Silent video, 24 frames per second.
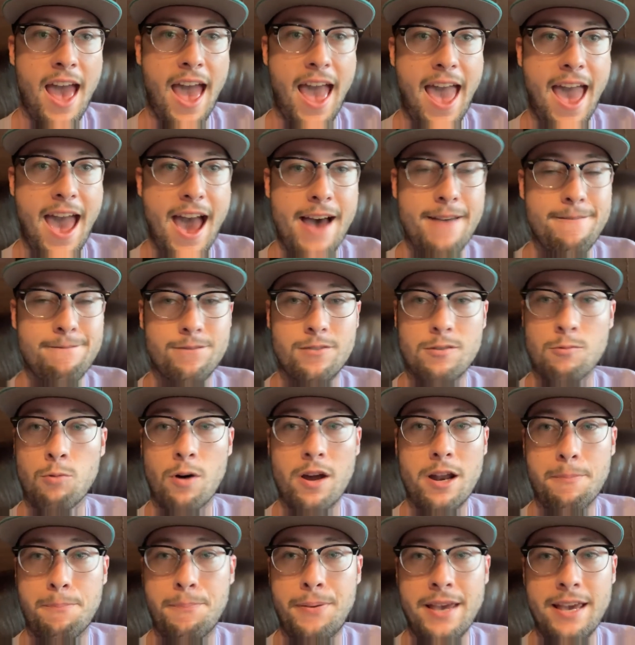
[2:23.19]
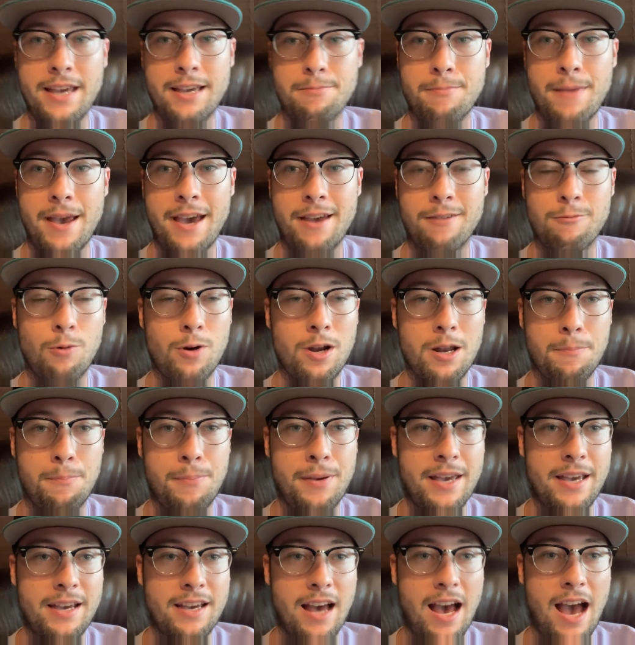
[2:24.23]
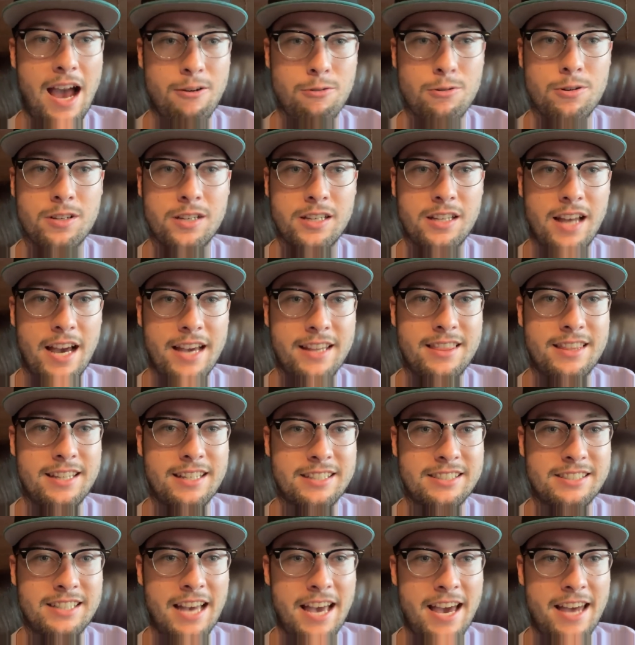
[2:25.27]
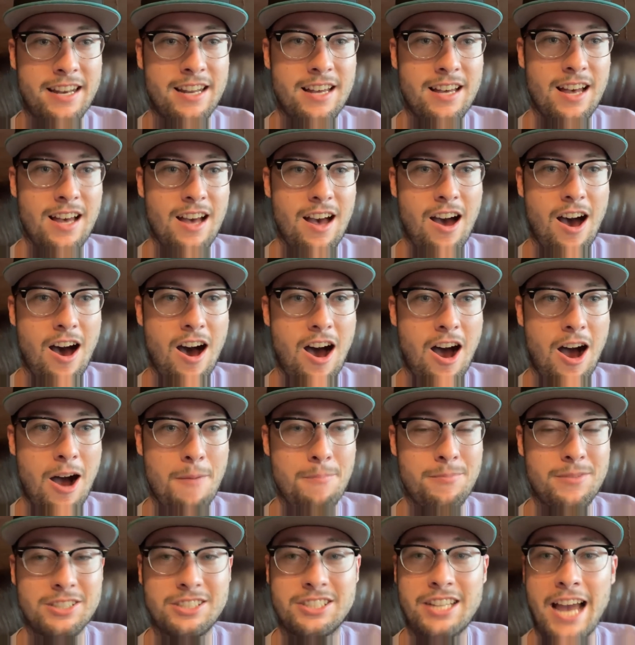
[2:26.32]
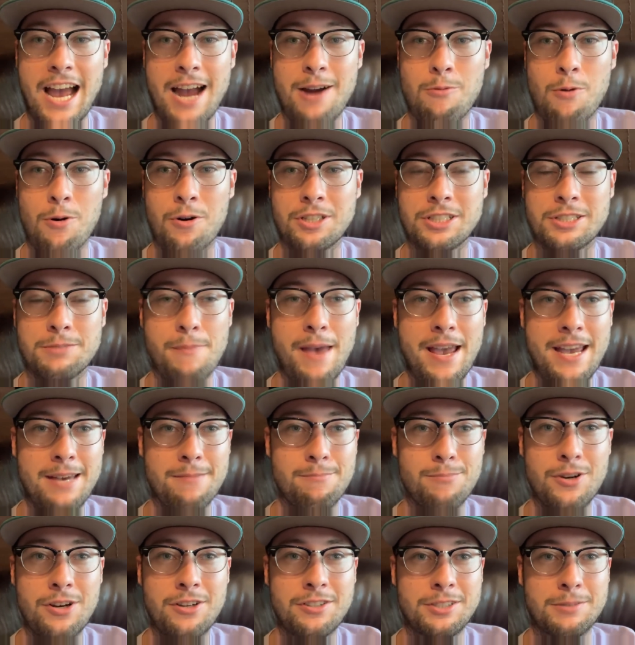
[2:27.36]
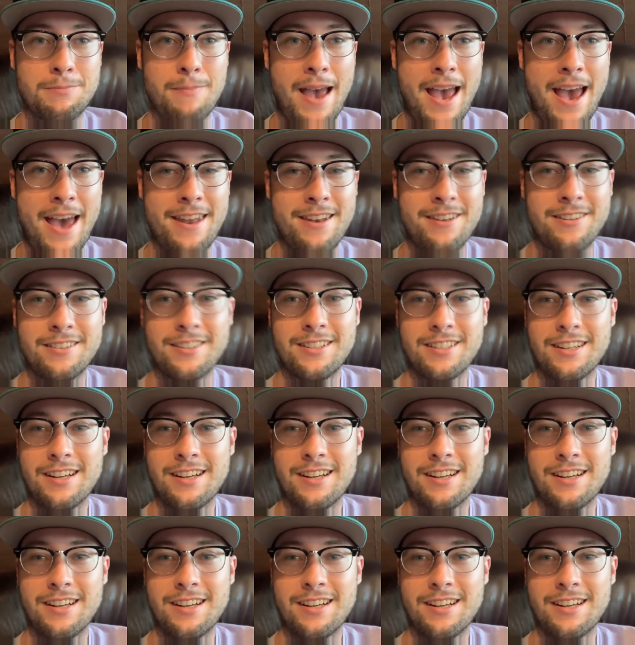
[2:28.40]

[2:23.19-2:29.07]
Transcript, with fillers: And what a pick, man. What a pick. I really like this. And um, the Jaguars making moves, man.